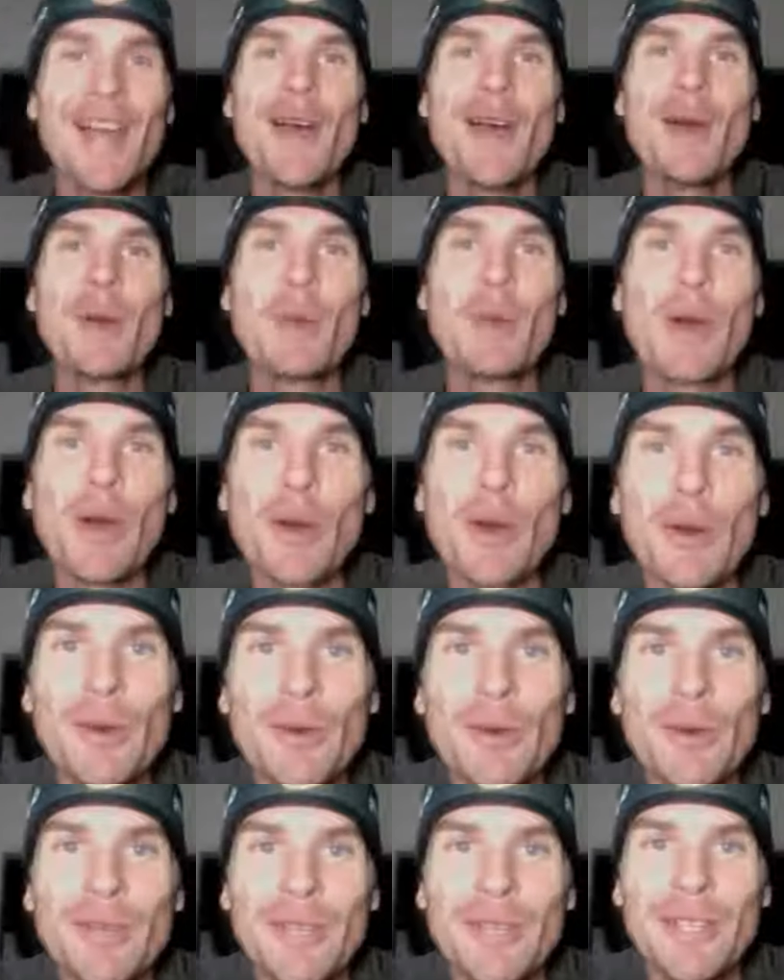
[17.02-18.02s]
Well,
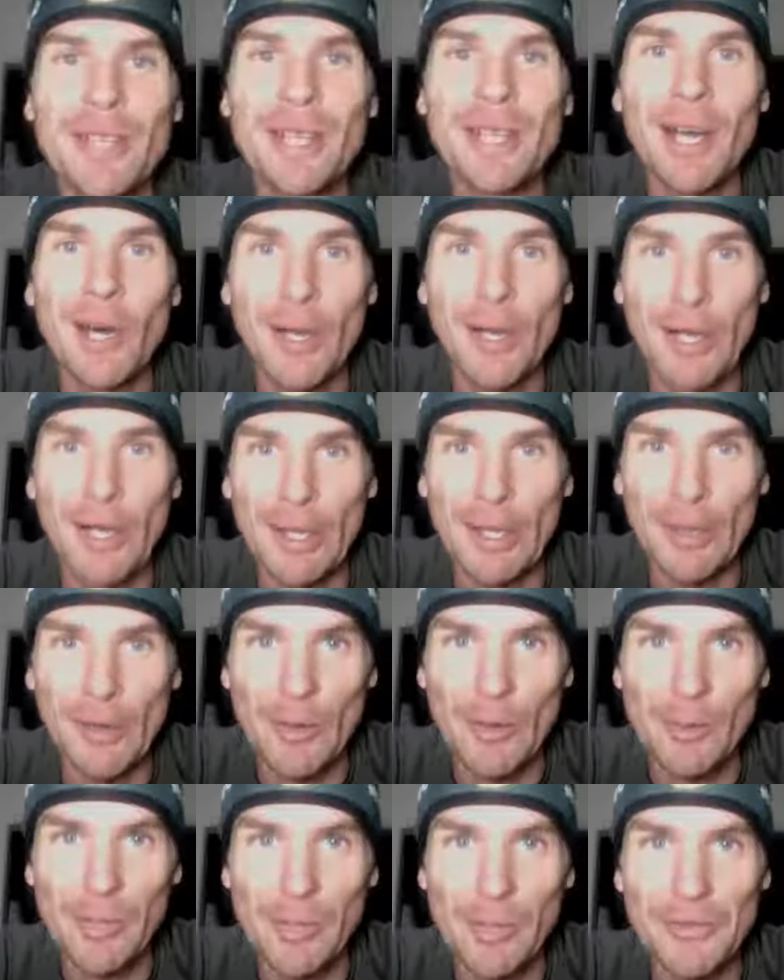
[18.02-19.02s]
I get a lot
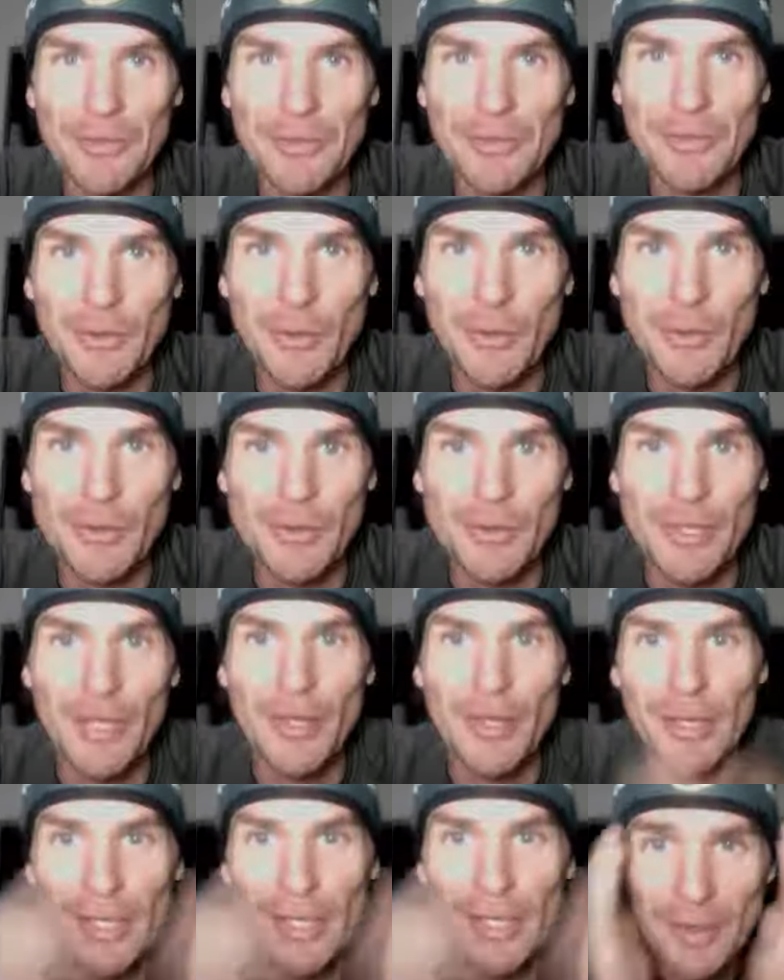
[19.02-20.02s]
of plastic surgery done.
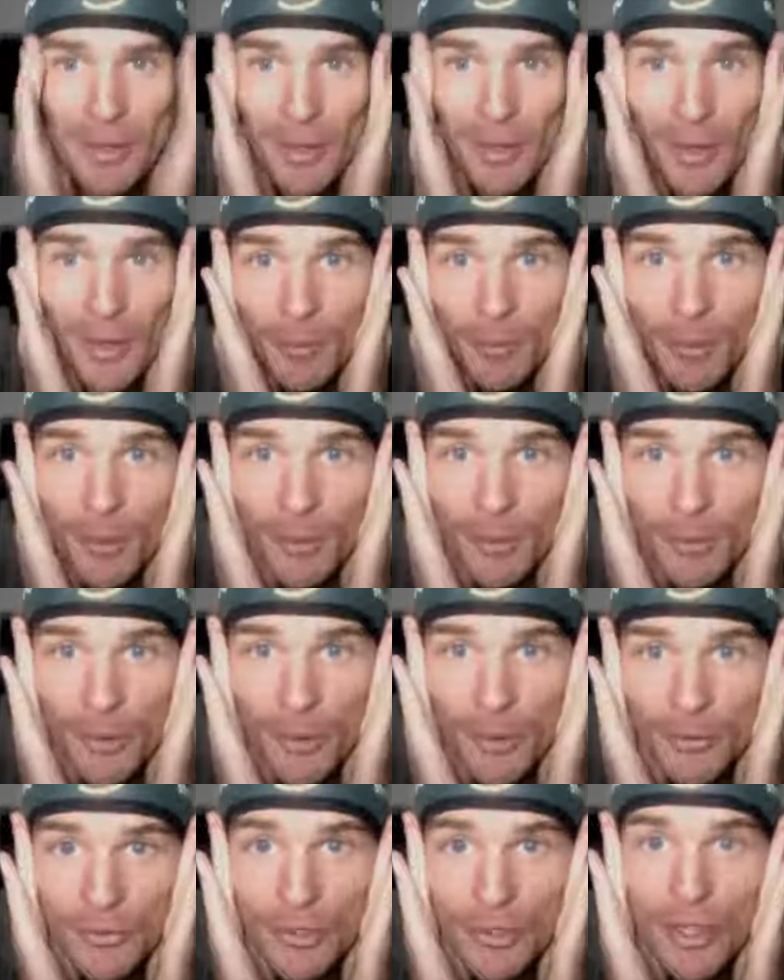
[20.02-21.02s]
I got the
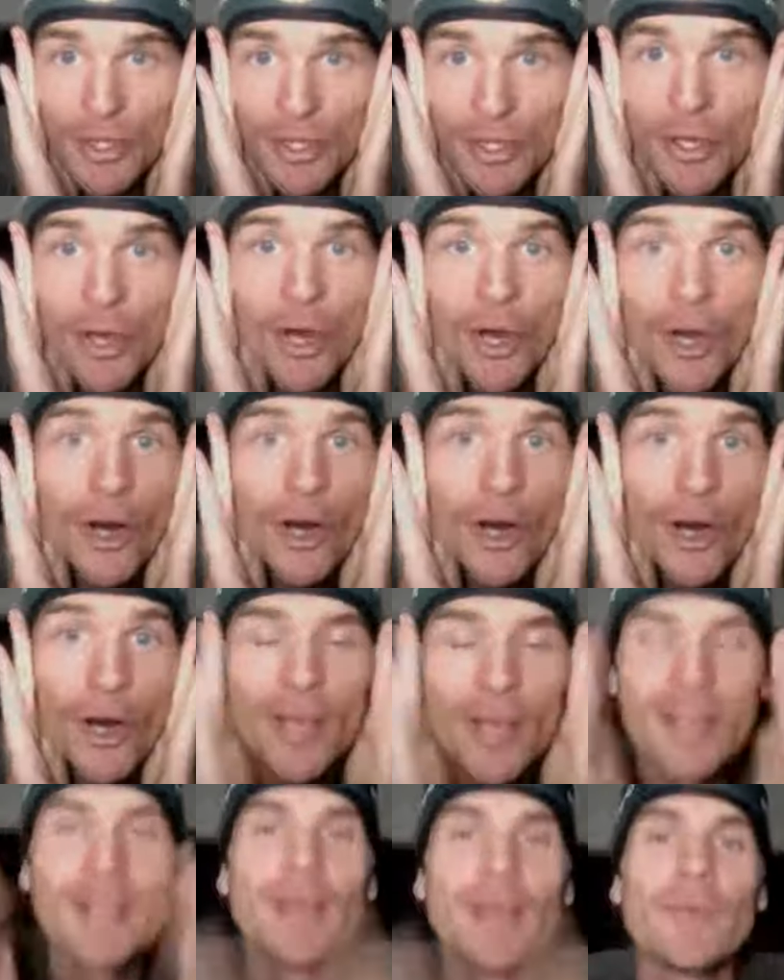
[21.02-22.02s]
Botox done.
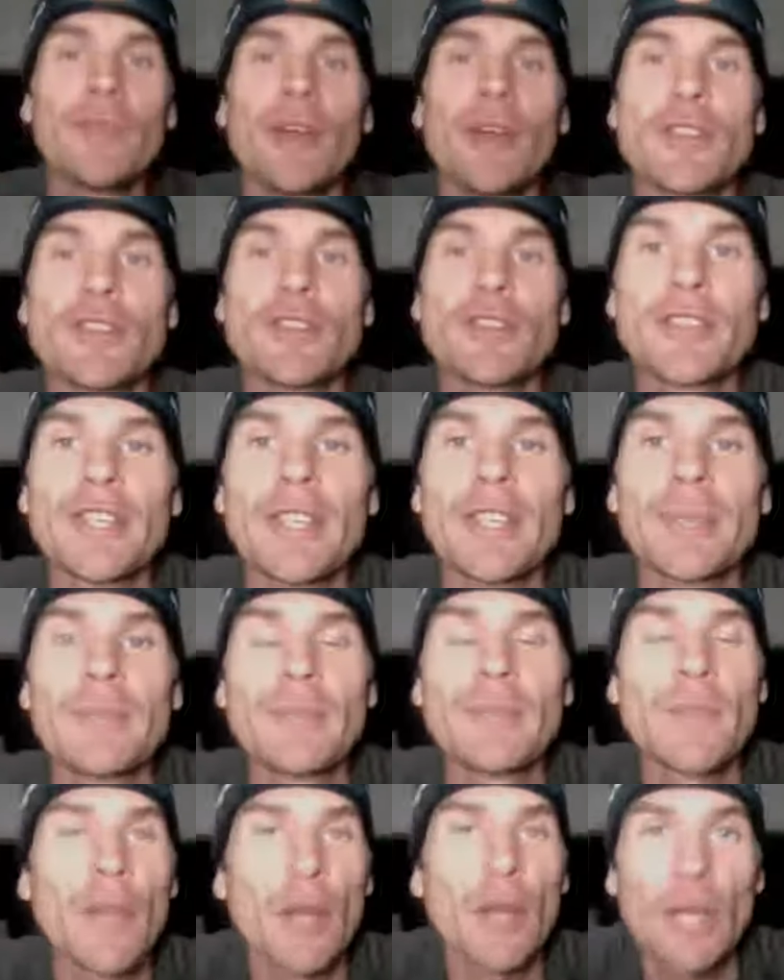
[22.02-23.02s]
No, just kidding.
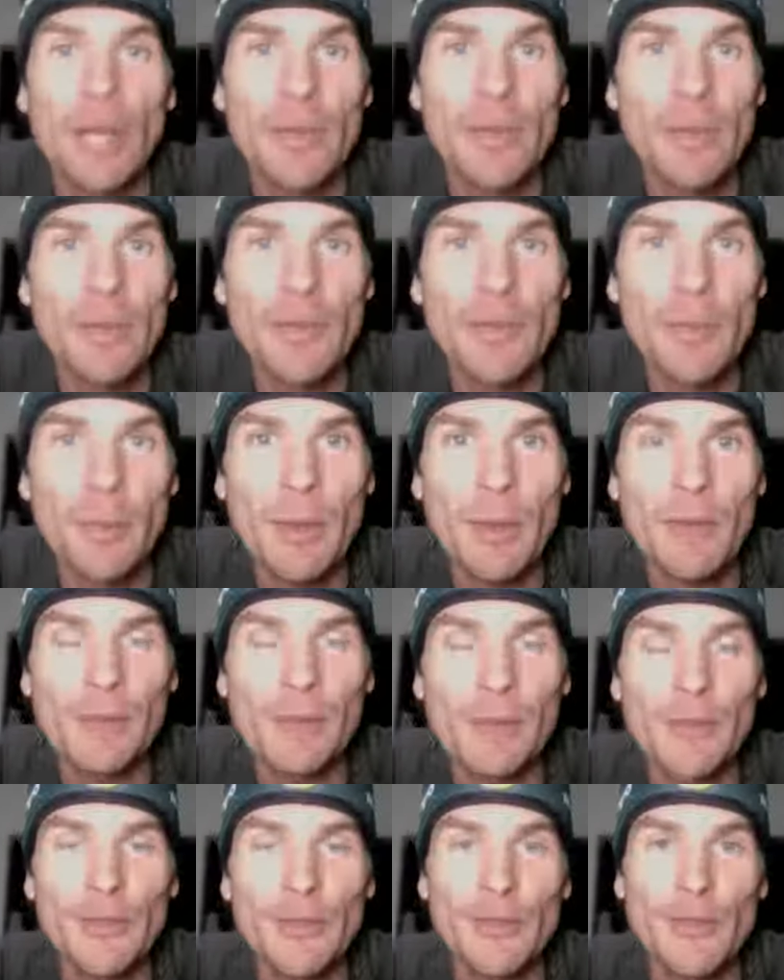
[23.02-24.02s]
I got nothing against people who have
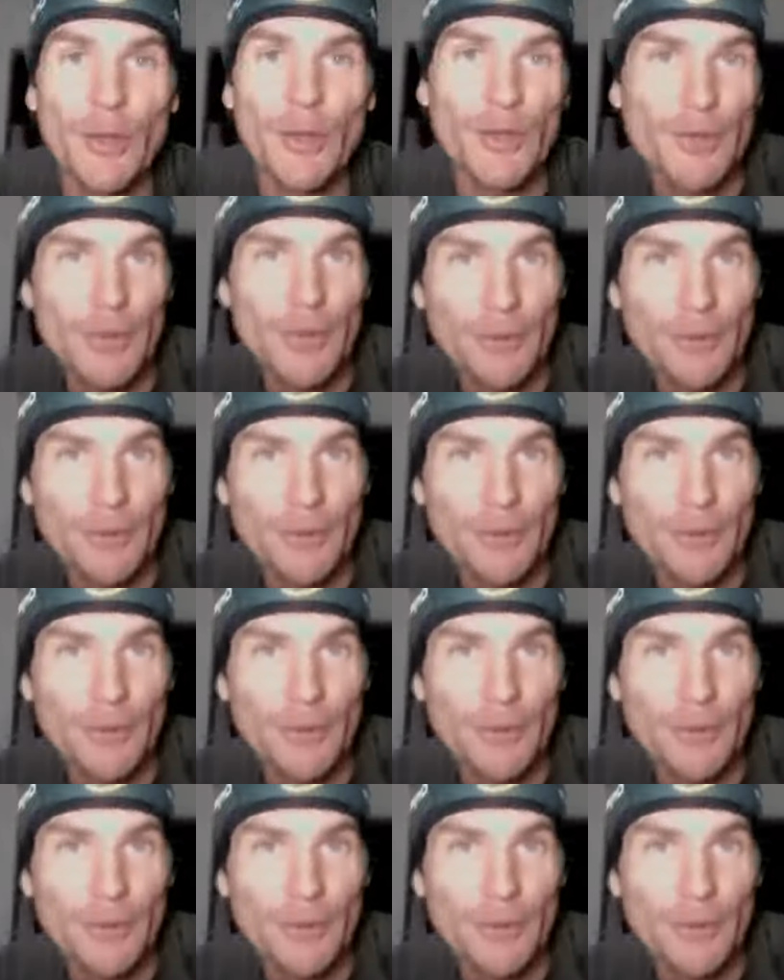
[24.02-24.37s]
plastic surgery in their